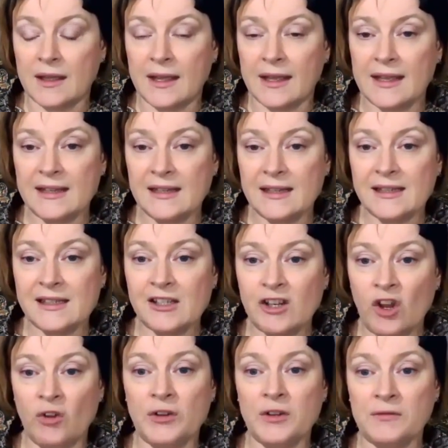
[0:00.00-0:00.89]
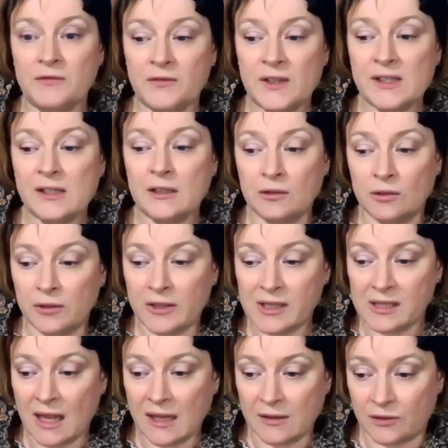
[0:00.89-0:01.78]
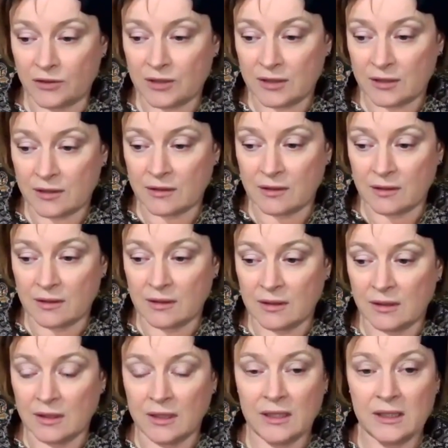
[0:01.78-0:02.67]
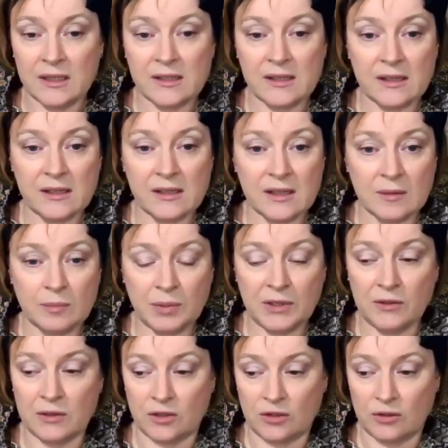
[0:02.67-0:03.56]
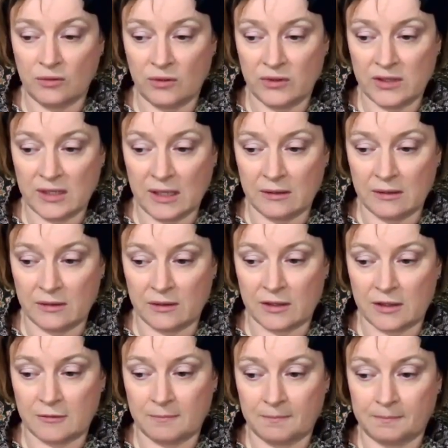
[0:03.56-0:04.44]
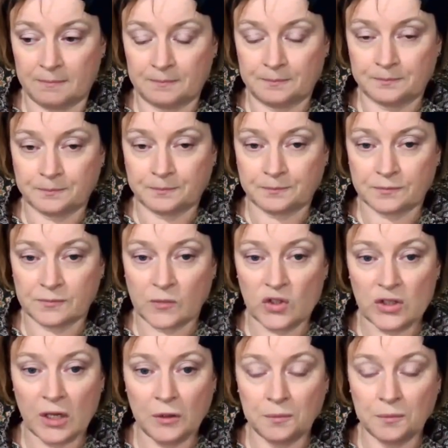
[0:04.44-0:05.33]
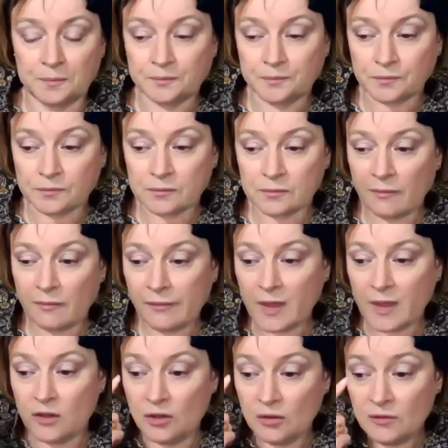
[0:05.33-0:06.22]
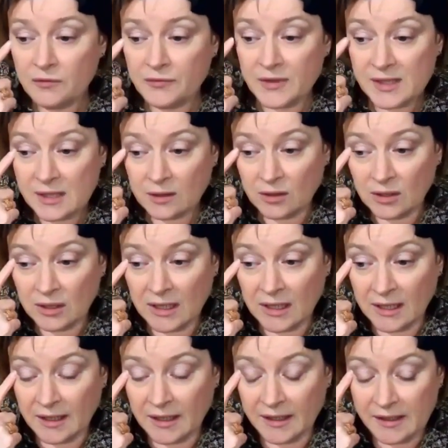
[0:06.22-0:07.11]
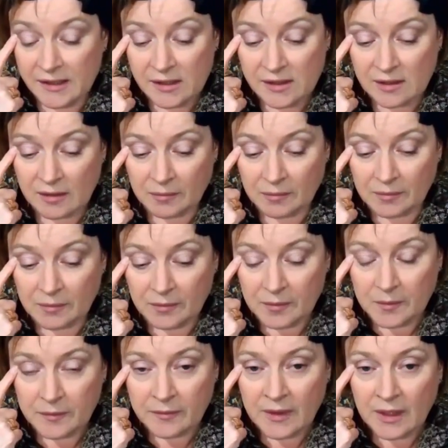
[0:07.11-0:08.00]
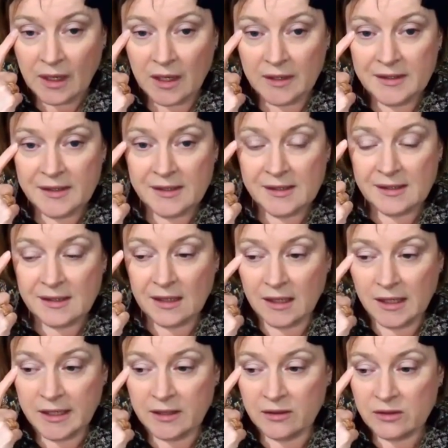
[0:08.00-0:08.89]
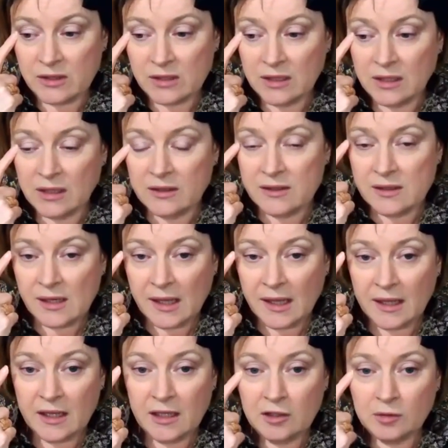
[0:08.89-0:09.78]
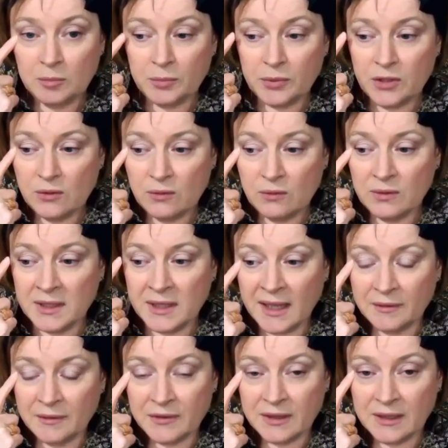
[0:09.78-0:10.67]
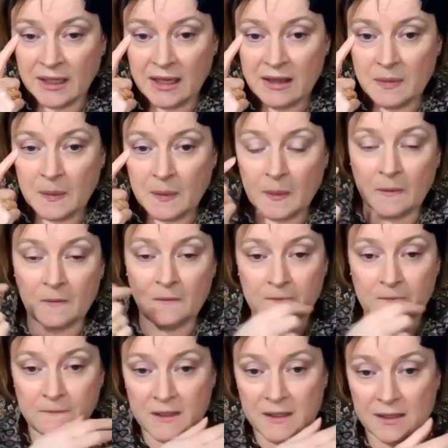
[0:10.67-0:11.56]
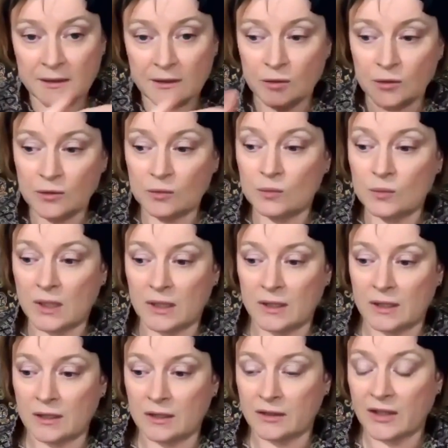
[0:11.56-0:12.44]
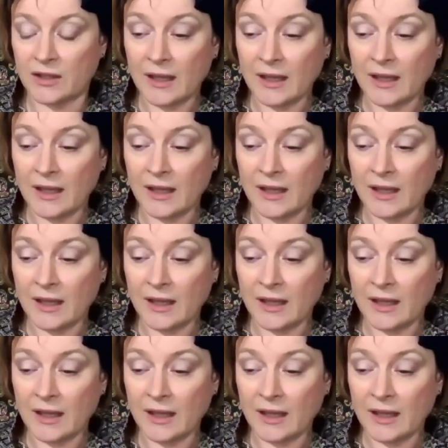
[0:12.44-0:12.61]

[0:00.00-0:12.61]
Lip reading: It is not a physical sense, it is a spiritual sense. So your physical eyes are designed to help you navigate the physical world,